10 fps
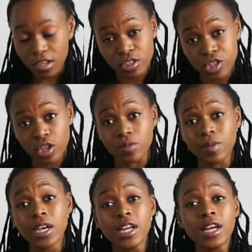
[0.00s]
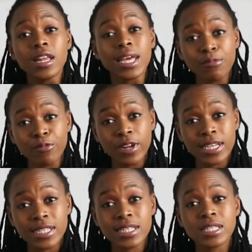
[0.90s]
so hip
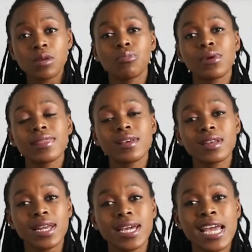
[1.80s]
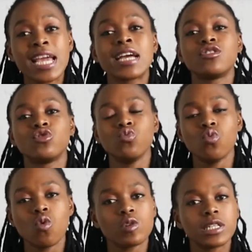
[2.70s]
flexors bring the leg
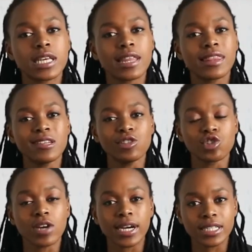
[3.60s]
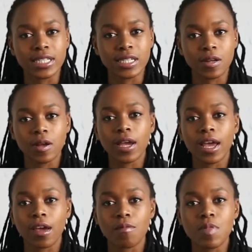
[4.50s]
towards the trunk.
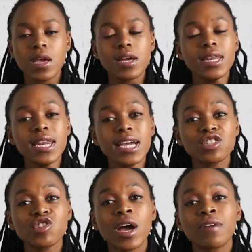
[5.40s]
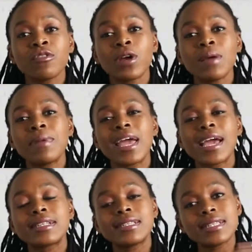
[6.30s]
Okay, next you have your hip
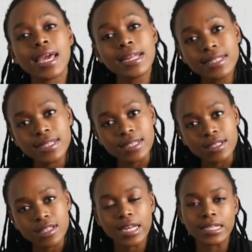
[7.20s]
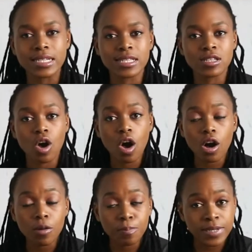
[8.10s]
extensors. It does the
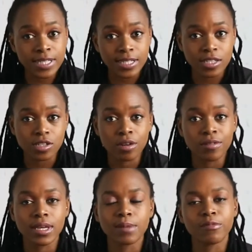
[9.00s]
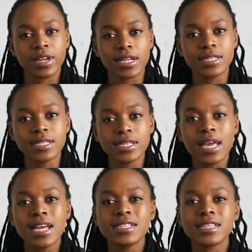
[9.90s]
opposite of the hip flexors.
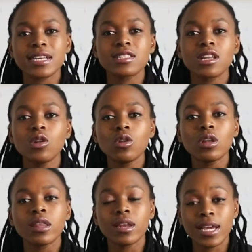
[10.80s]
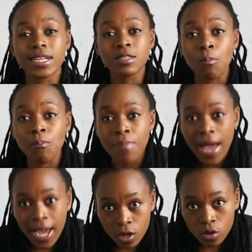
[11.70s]
It takes the legs
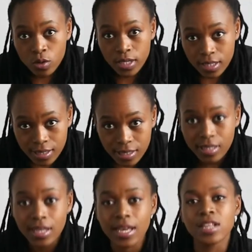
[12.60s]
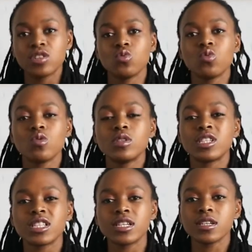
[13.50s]
backwards
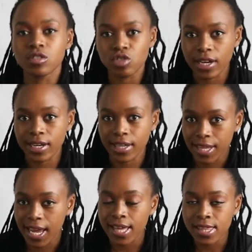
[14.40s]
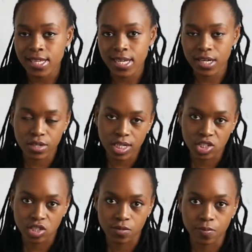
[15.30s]
towards the trunk in the other
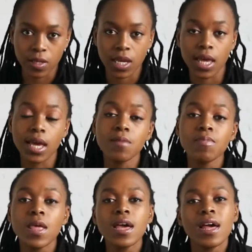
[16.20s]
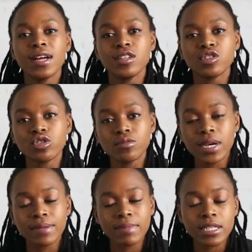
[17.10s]
direction. Okay, 2
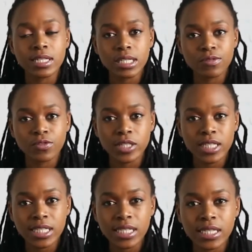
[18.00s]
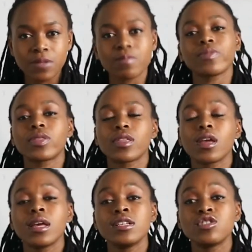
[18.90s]
main muscles for this
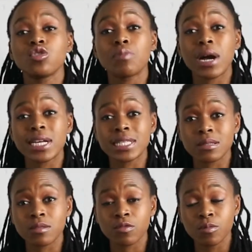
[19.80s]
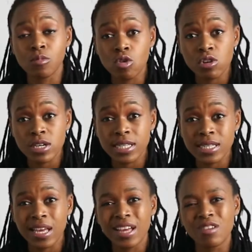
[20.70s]
is your biceps
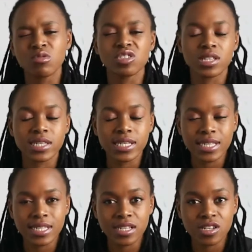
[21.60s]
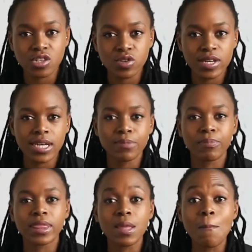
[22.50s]
femoris, which assists in doing it,
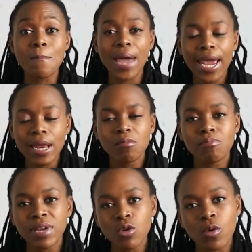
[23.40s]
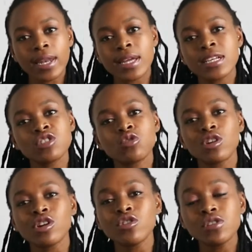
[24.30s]
but the main big one is your
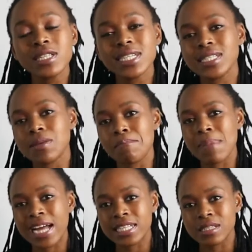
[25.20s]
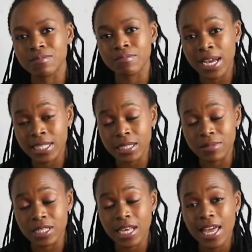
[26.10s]
gluteus
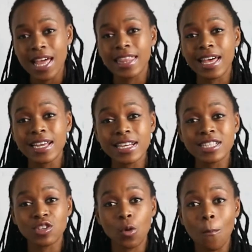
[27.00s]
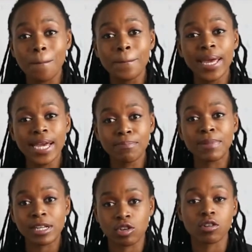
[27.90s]
maximus. That is your big
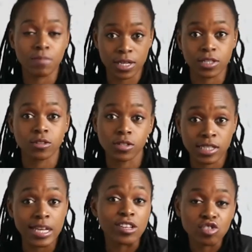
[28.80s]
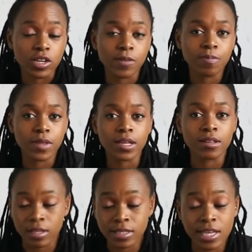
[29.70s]
buttock muscle, essentially
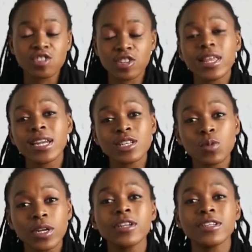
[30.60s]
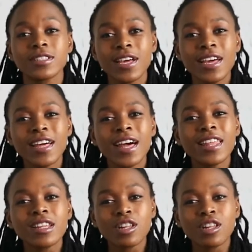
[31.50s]
that is what it is. The